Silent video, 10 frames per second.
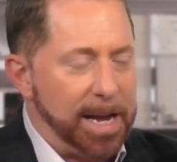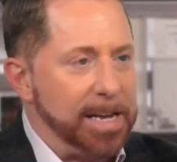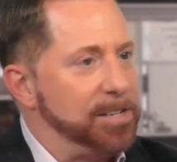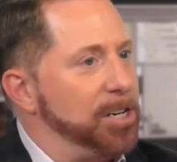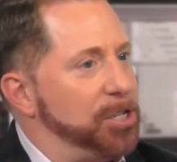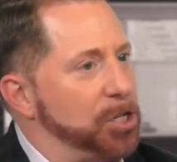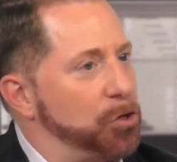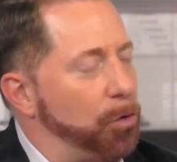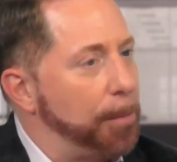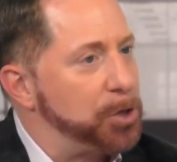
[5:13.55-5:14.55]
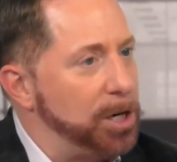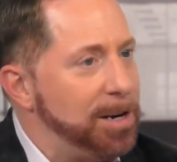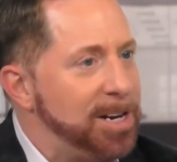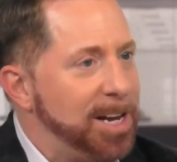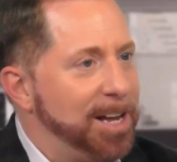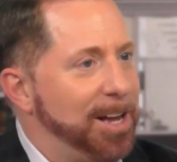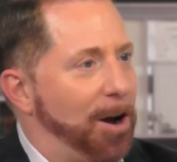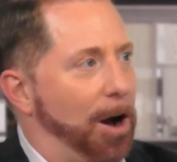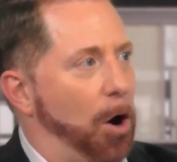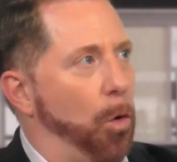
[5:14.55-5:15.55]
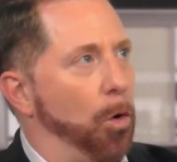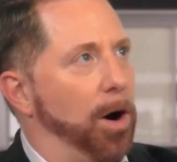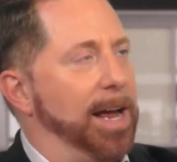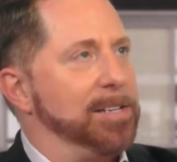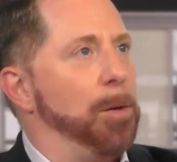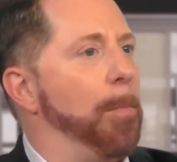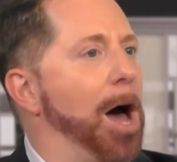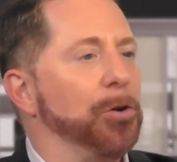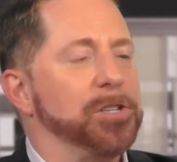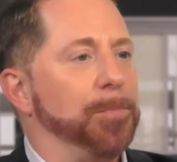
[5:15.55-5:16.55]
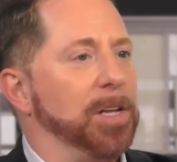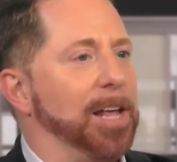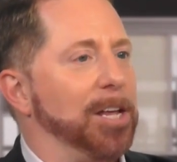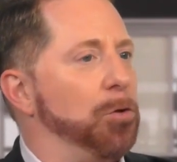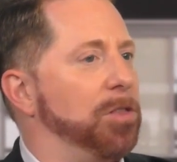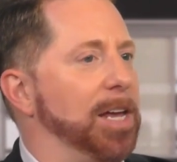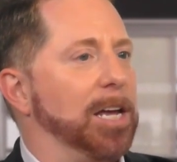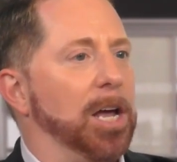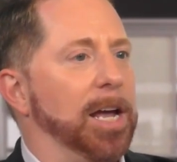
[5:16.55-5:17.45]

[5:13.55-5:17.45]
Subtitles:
Is it a disruption, or is the model something that you think